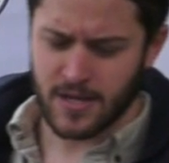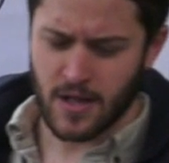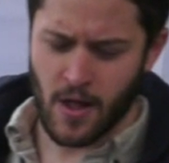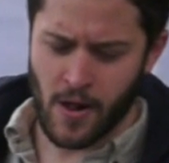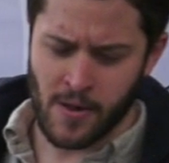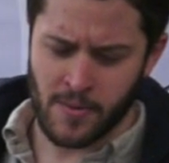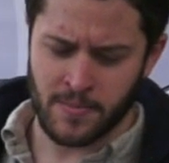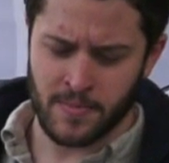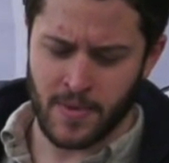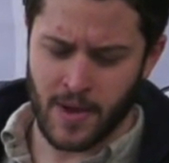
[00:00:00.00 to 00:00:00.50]

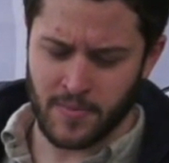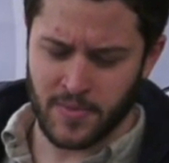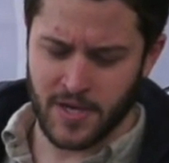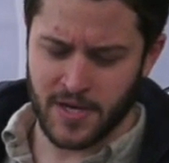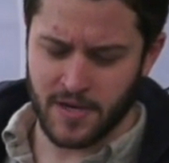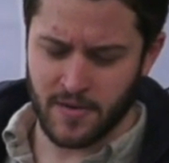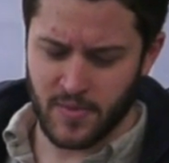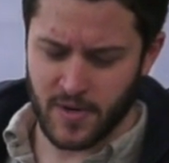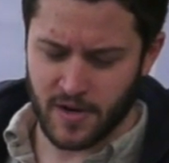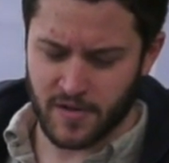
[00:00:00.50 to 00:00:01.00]
Um, I'm
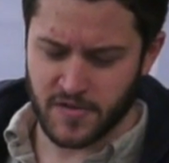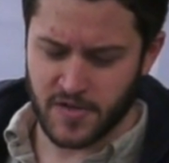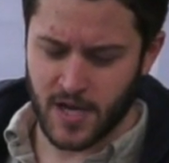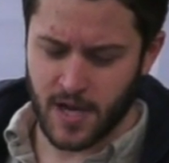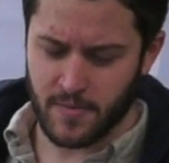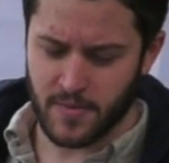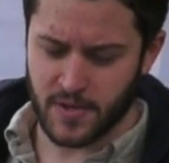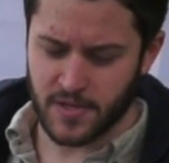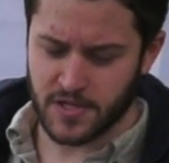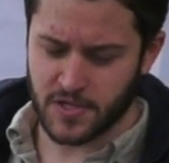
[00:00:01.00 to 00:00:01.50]
getting a bit off
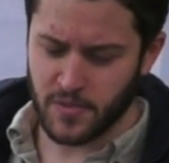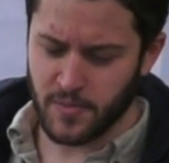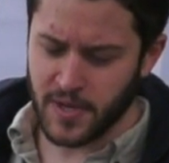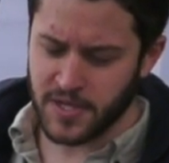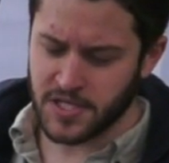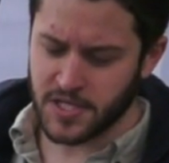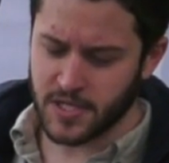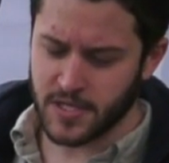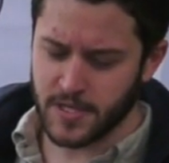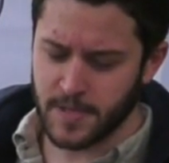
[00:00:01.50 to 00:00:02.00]
topic. So
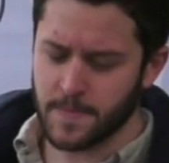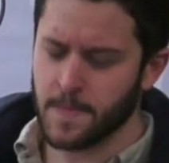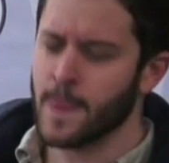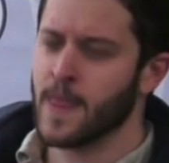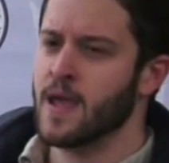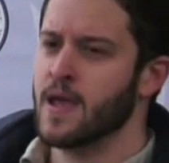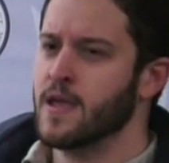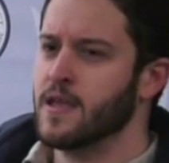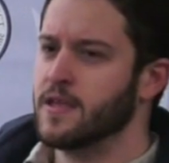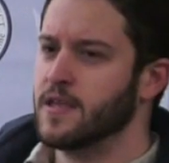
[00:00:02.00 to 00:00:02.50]
basically,
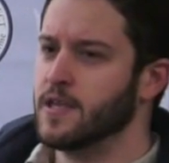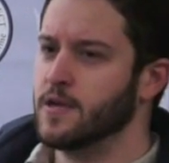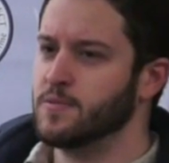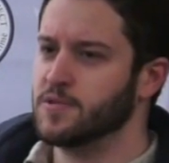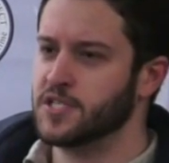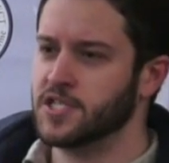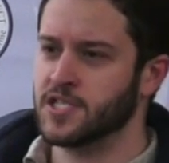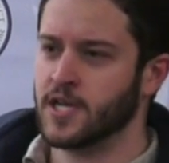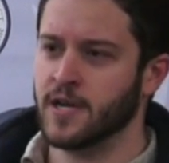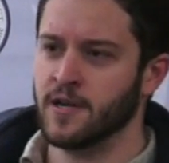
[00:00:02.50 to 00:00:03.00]
it
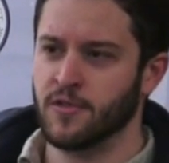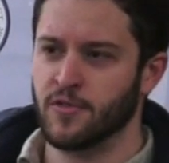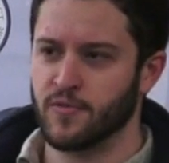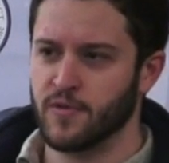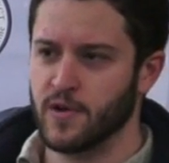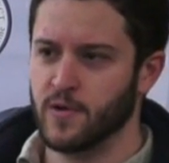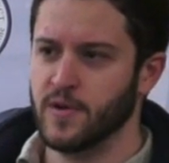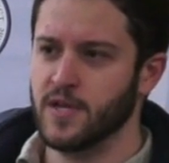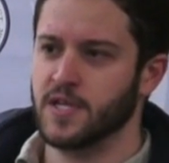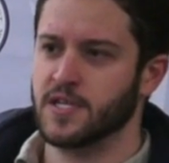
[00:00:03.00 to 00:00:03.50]
was designed in
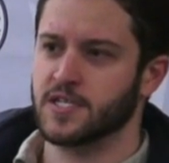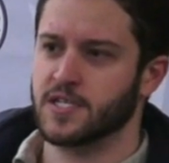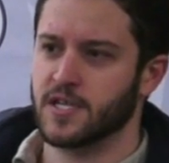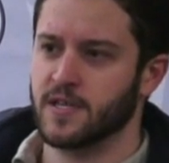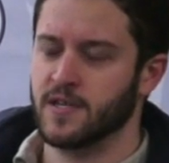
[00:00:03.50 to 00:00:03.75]
three weeks.